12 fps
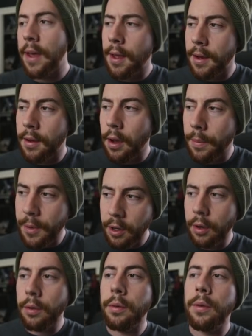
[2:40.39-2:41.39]
And I'm gonna
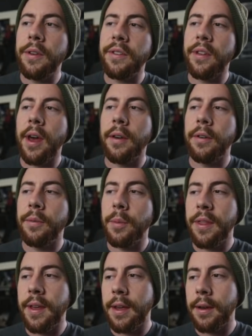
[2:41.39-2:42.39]
go through these sliders,
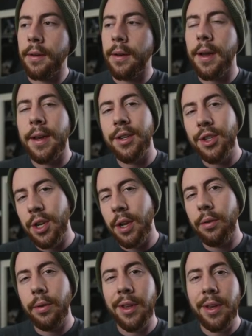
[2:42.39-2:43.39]
but then I
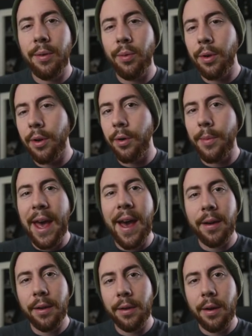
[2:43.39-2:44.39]
generally will go
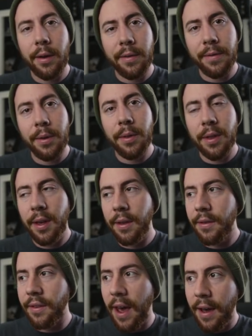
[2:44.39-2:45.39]
back on a few
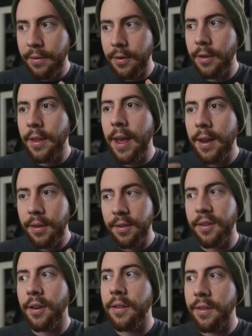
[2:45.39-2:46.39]
things after the edit
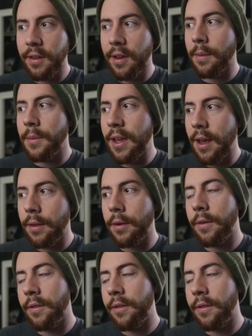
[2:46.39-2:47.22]
starts to come together.